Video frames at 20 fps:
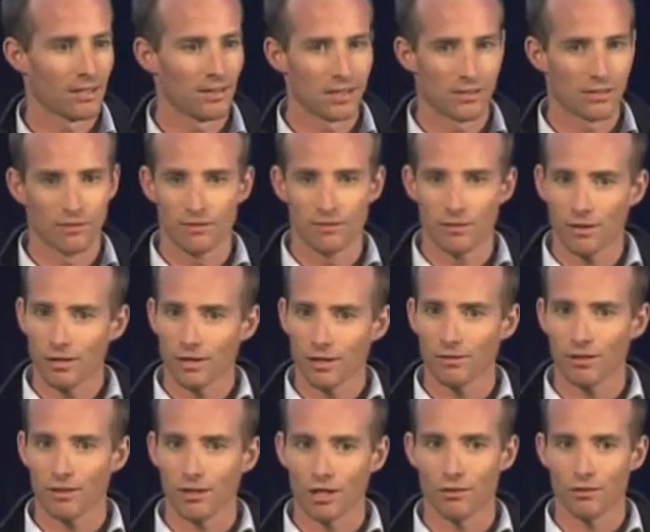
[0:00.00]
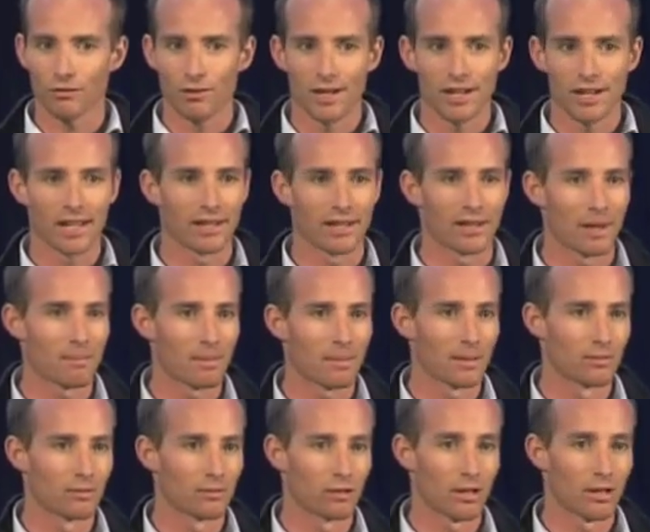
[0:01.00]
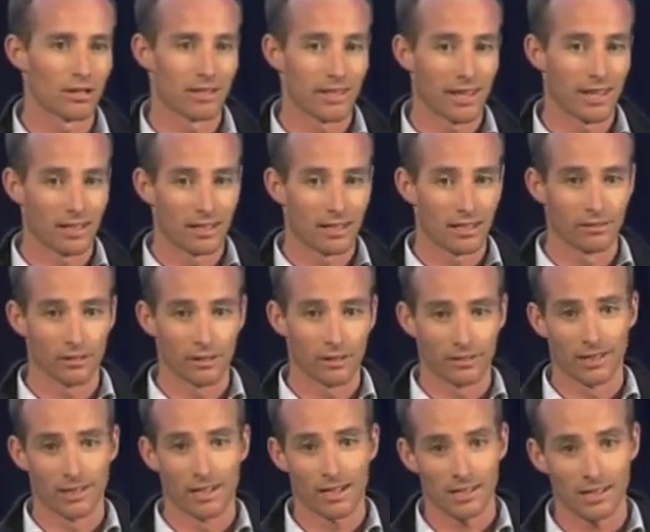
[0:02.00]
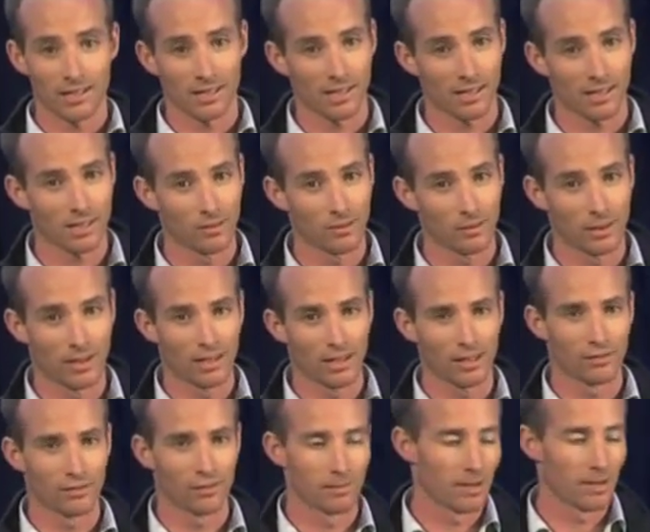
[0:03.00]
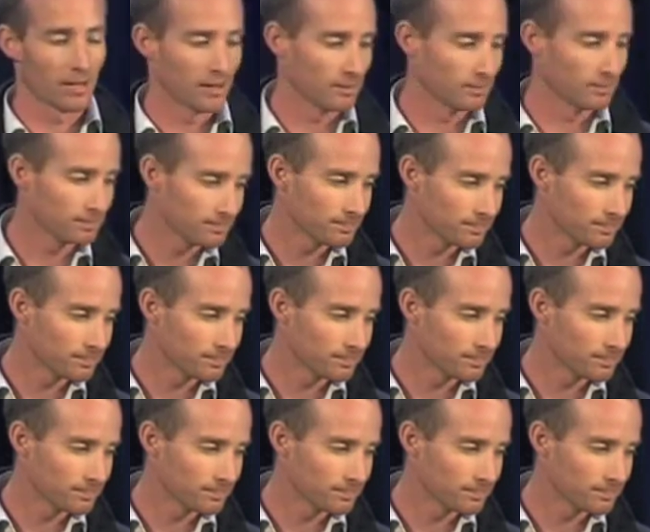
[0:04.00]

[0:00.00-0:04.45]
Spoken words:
It's very, very rare that people go to that level of analysis when they're giving money.